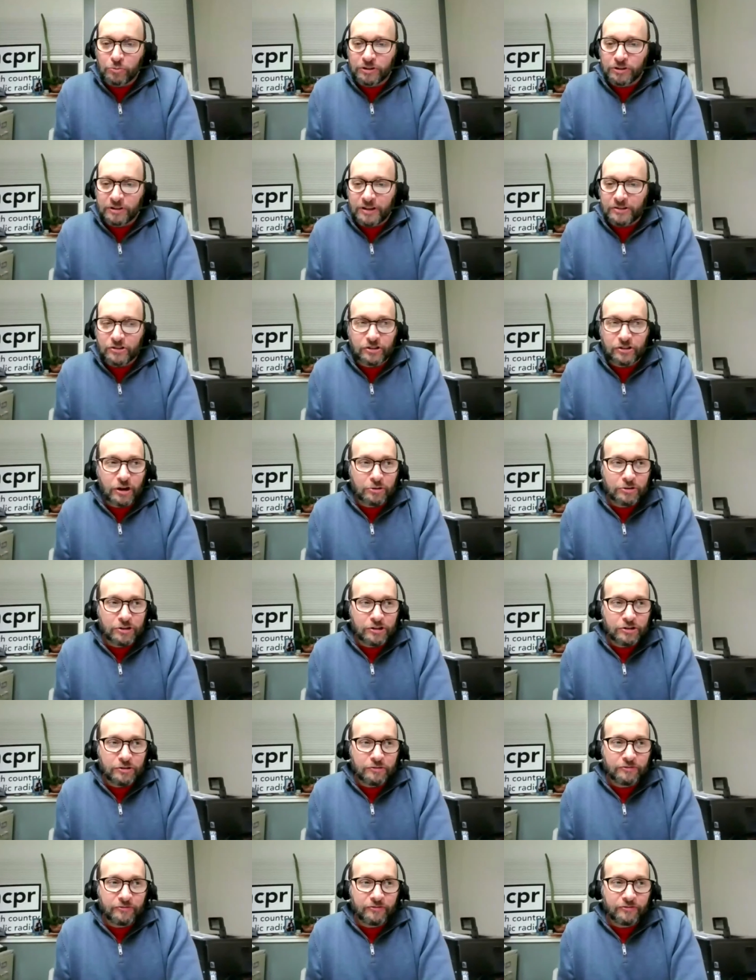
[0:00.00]
would like to know,
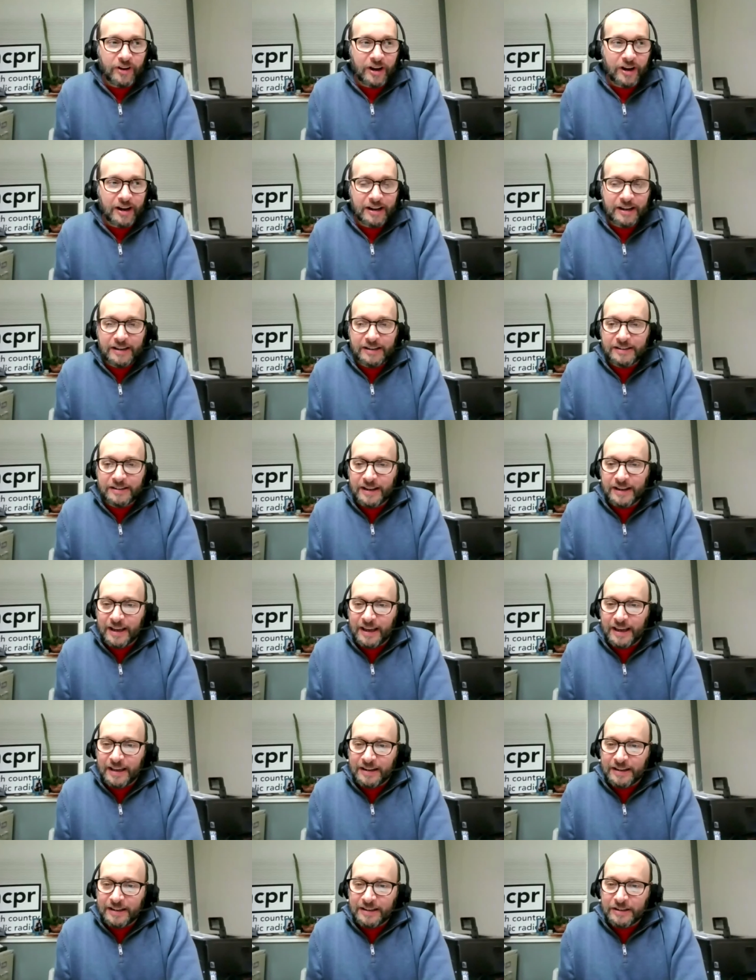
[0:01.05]
did you find
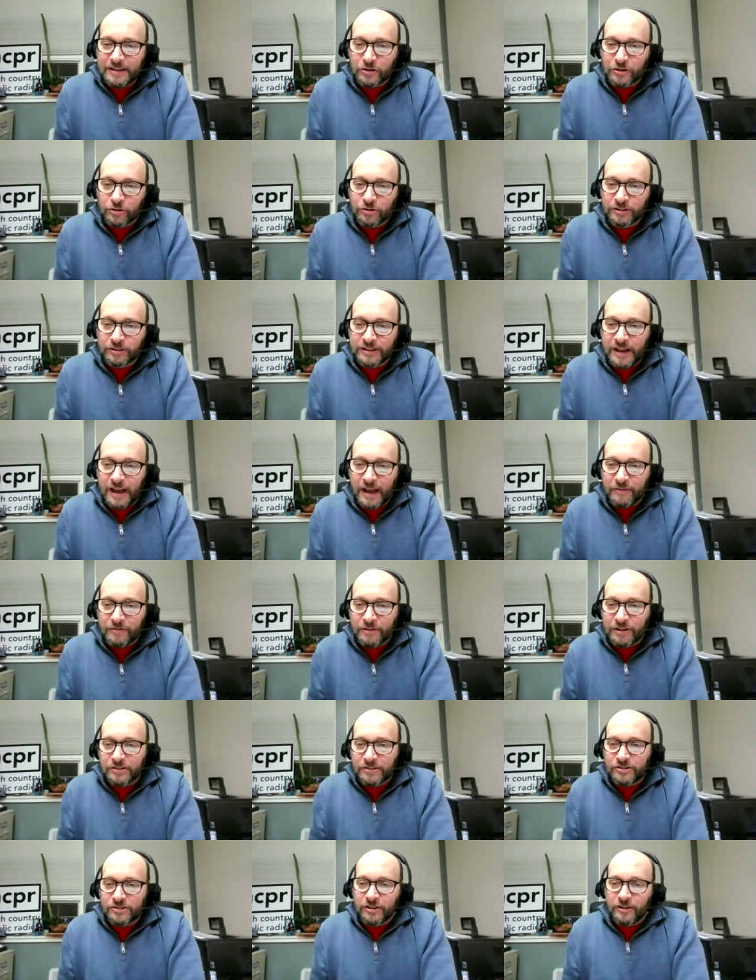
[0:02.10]
any early
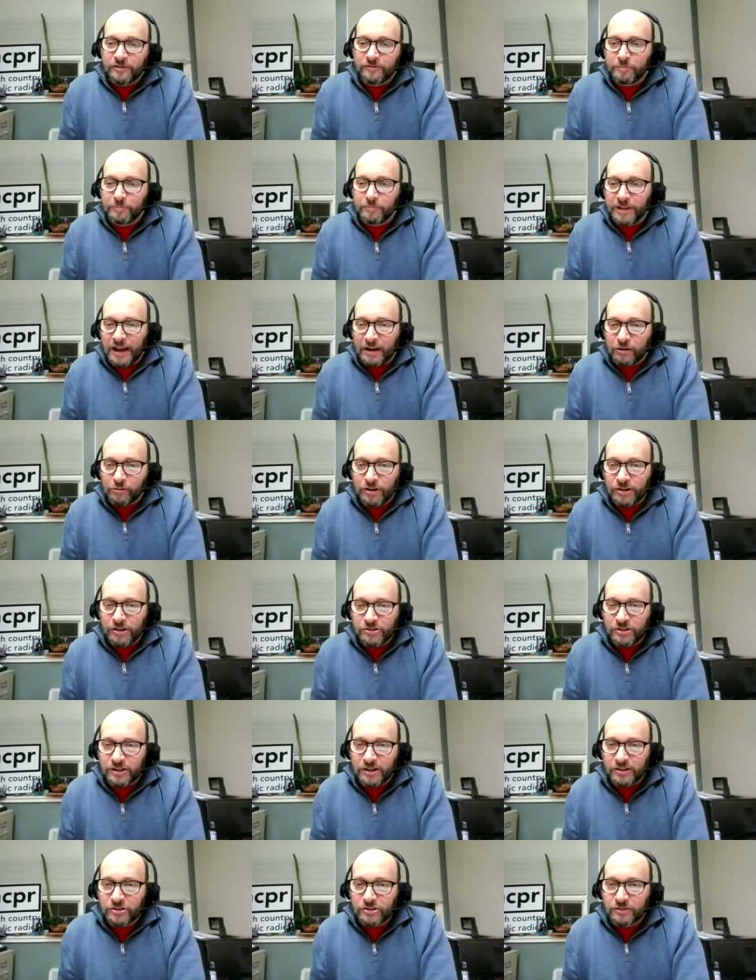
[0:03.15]
evidence of black
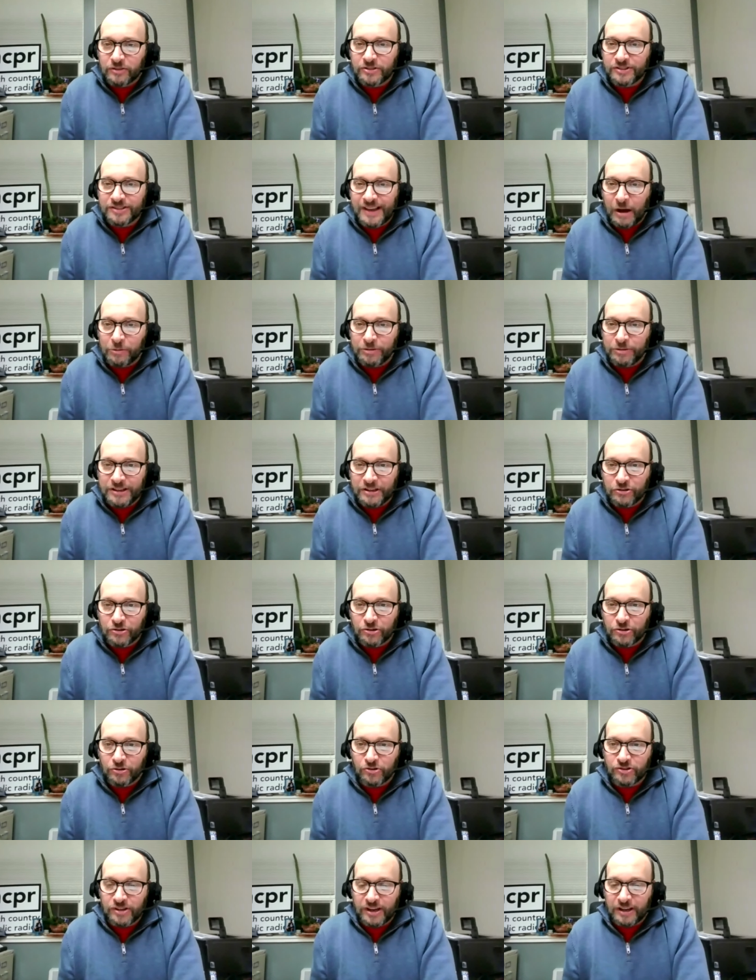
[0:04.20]
residents of
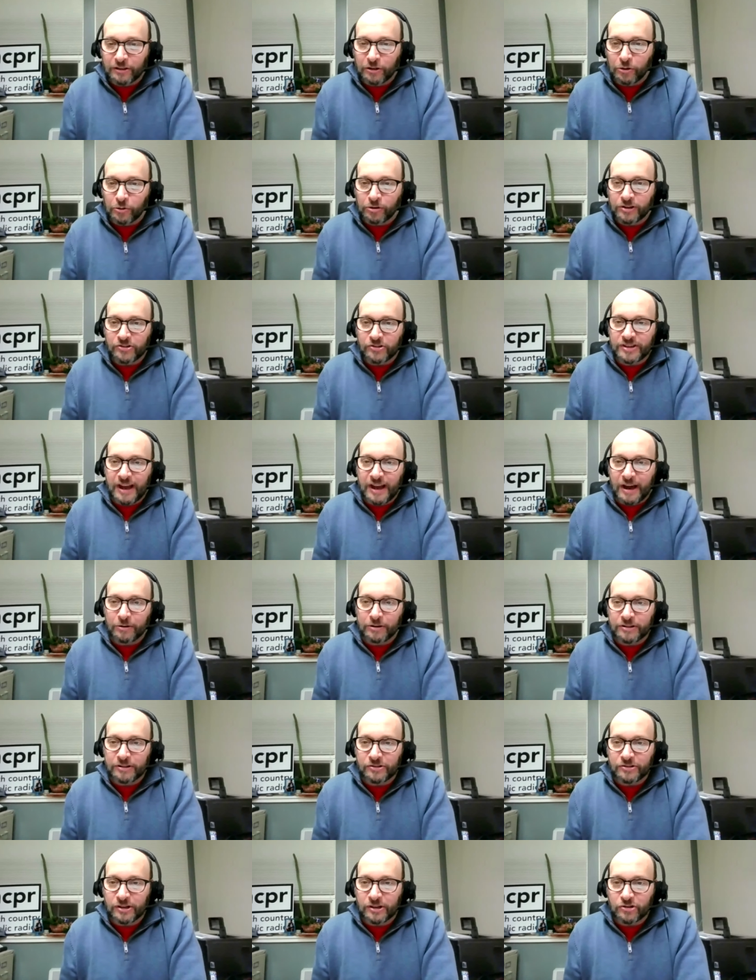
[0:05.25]
southeastern Saint Lawrence
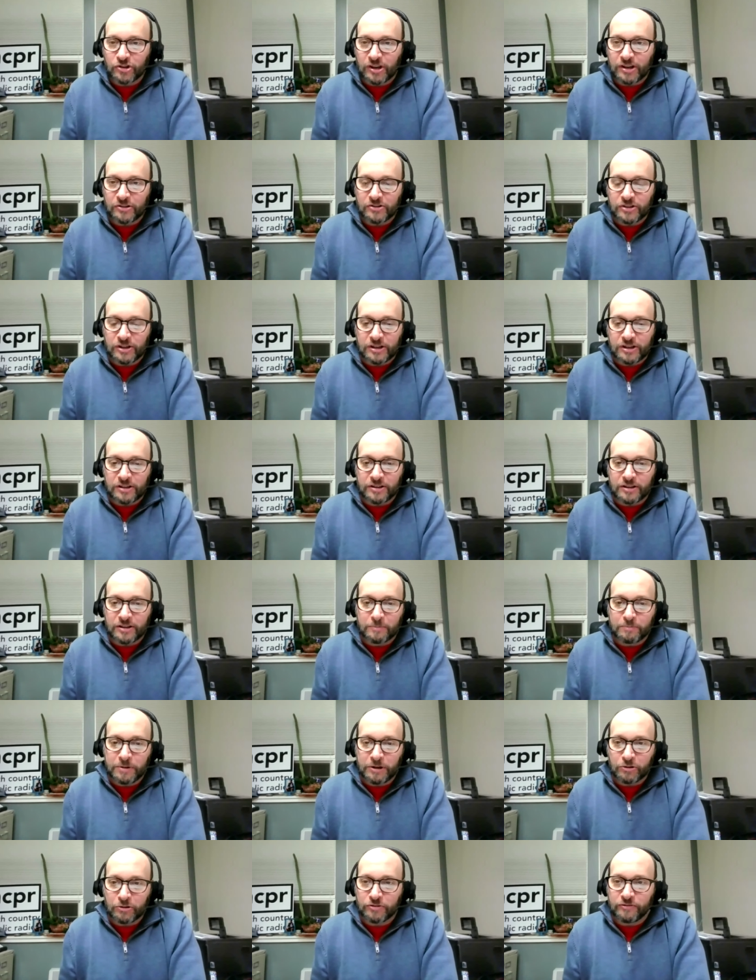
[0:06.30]
County, such as in the
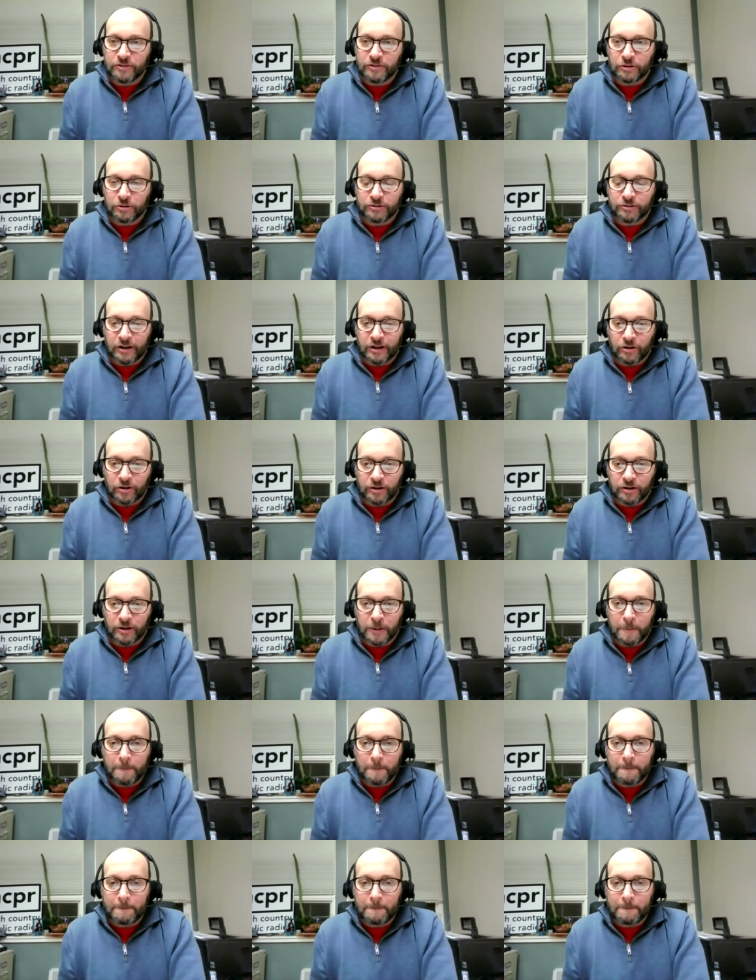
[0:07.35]
Piercefield area?